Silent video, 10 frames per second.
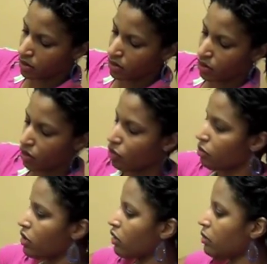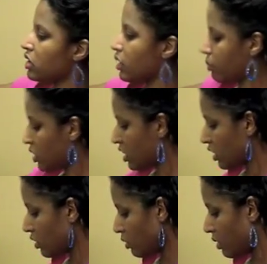oatmeal. I'm just going to put just a
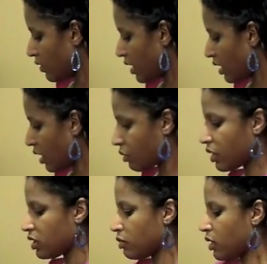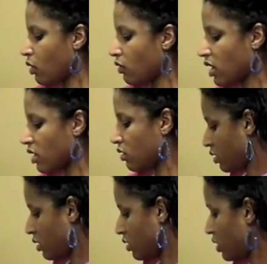little bit of it. I don't want it to be overkill.
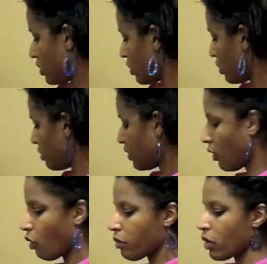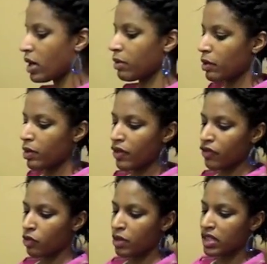Just a little bit of oatmeal, and I'm going to put a few
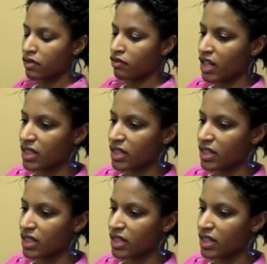pieces of raisin